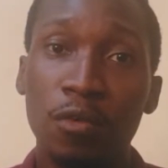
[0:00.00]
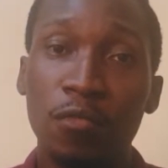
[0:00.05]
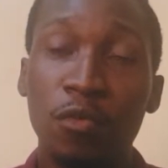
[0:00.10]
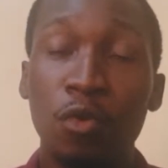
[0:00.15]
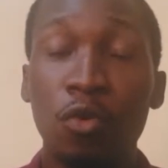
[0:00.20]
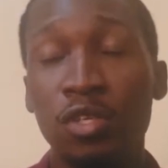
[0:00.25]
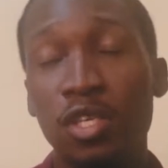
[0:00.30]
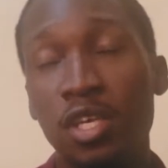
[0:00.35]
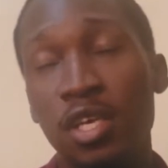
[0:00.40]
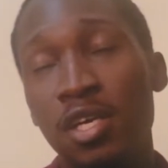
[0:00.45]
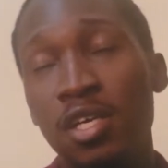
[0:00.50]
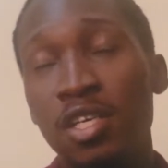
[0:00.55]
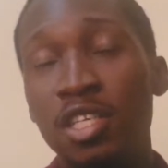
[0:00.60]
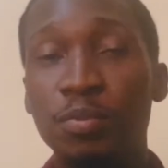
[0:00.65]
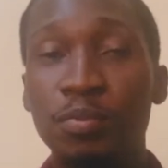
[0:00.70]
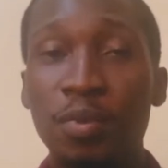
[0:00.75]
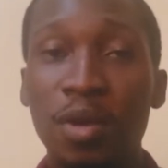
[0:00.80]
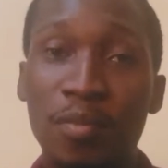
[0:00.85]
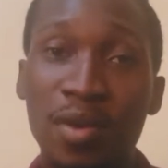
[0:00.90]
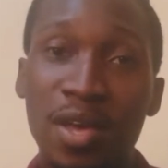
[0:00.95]
for the
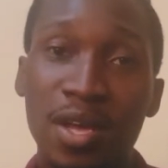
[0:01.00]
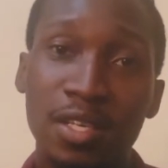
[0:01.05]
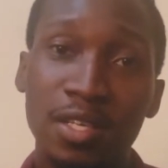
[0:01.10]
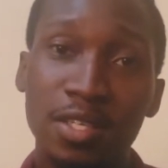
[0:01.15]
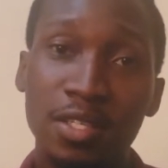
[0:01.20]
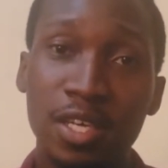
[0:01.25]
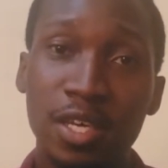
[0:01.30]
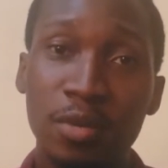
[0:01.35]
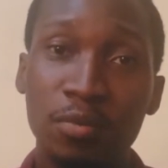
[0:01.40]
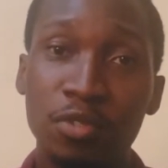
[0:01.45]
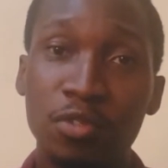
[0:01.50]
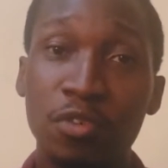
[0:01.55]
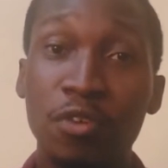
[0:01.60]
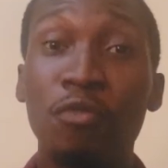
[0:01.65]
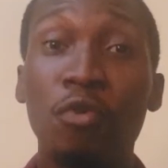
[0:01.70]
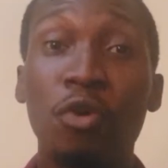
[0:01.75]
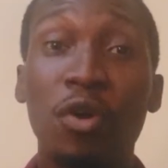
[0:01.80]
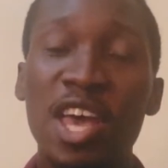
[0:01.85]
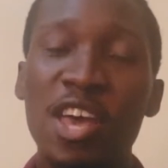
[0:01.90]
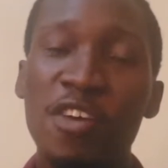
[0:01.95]
English Premier League games
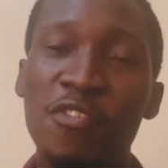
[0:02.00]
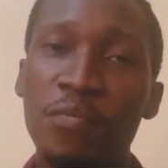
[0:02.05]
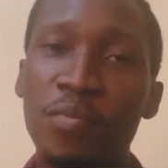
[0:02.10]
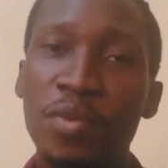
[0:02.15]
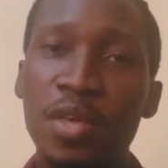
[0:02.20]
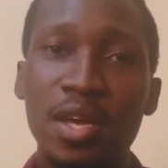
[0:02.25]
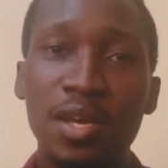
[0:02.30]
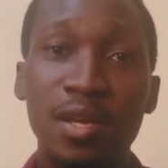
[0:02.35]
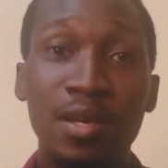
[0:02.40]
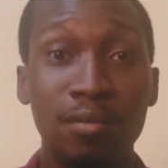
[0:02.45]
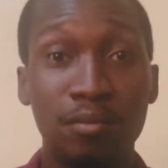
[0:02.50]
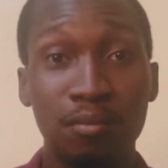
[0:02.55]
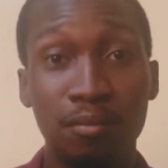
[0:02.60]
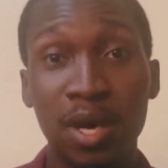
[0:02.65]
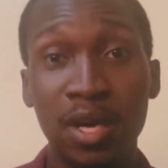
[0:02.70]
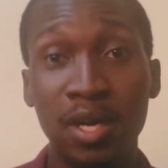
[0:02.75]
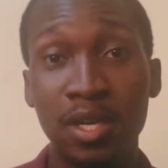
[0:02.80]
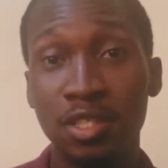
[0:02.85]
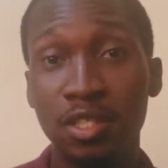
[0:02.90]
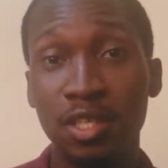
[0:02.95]
for FPL
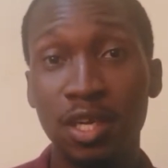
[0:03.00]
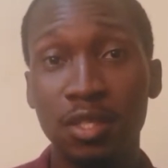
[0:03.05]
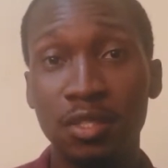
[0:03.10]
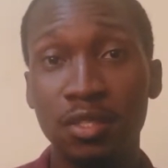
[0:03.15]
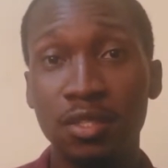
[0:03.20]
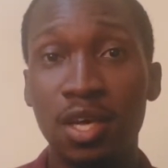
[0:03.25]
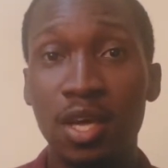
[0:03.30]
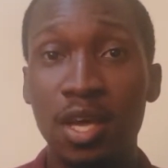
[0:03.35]
managers.